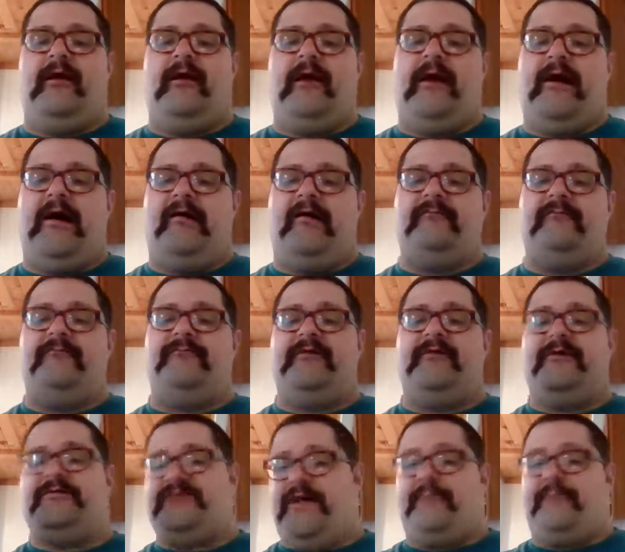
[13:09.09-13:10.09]
of
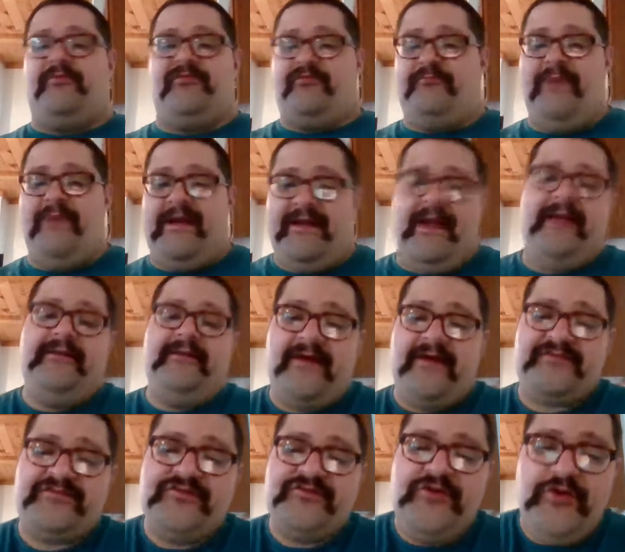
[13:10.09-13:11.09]
examples of many. And
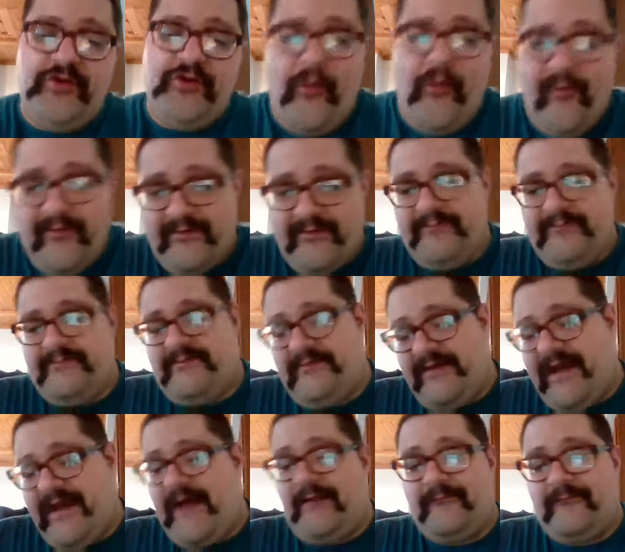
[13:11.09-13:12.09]
yes, New York and
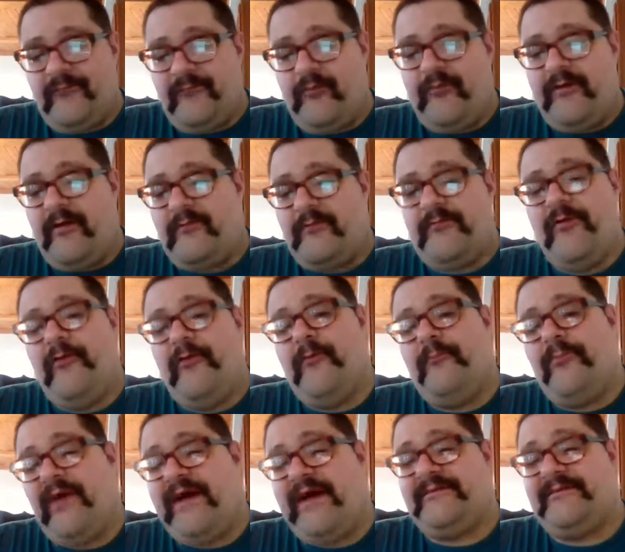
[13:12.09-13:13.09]
California are doing
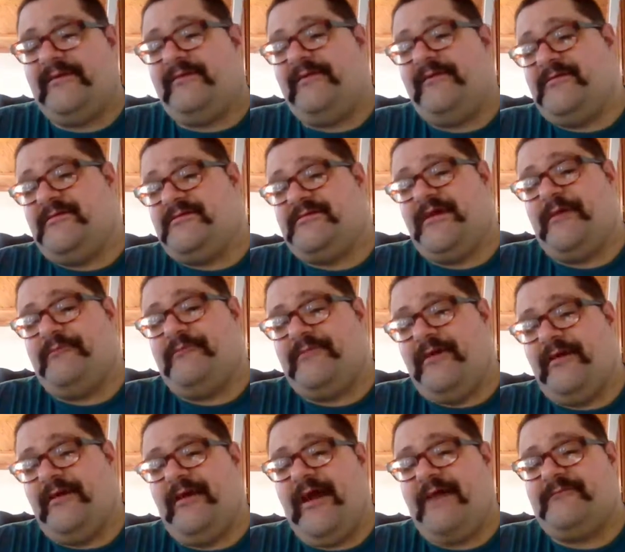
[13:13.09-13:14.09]
practically the same
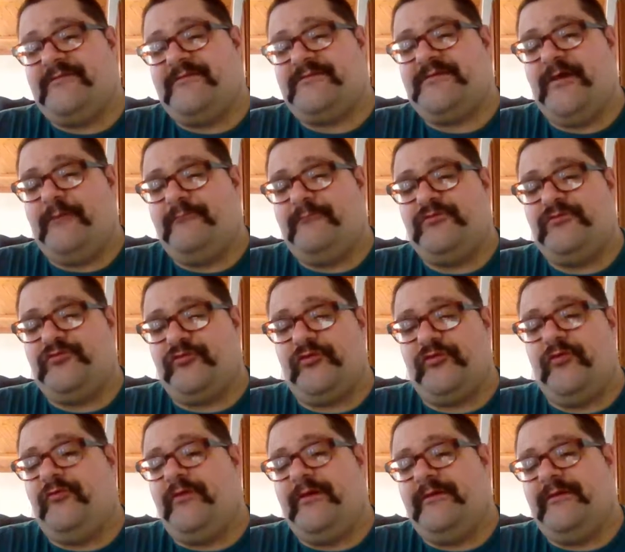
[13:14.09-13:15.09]
thing and have the same
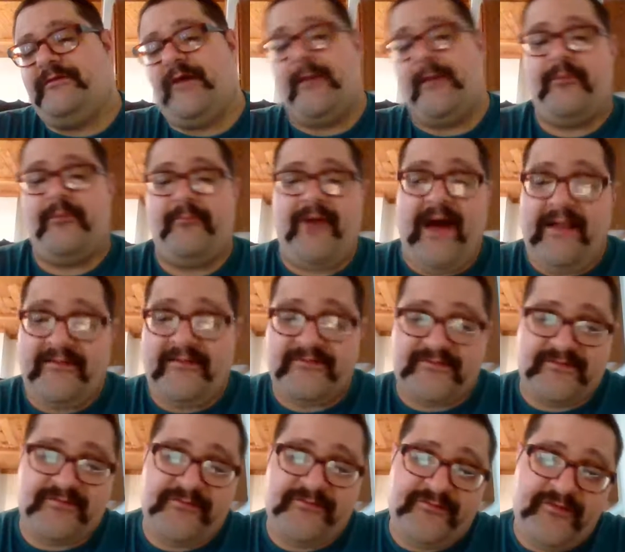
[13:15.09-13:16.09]
draconian type of
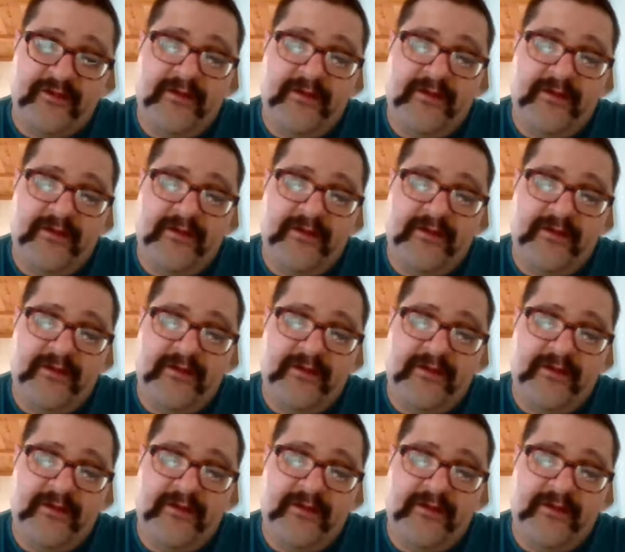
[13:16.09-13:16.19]
policies.